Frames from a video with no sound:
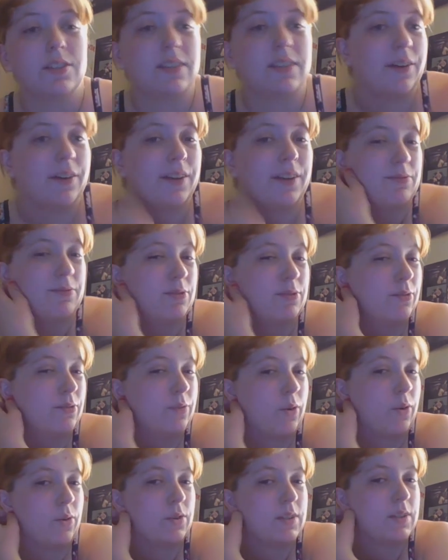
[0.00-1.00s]
out after the
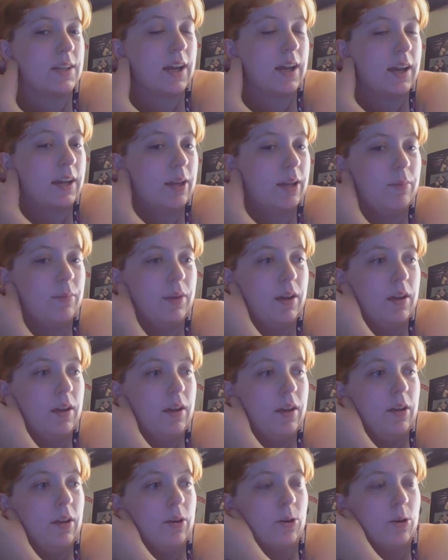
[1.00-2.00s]
first time
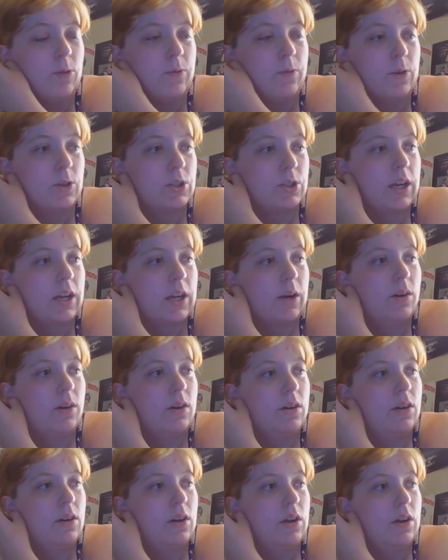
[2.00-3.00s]
or first shower.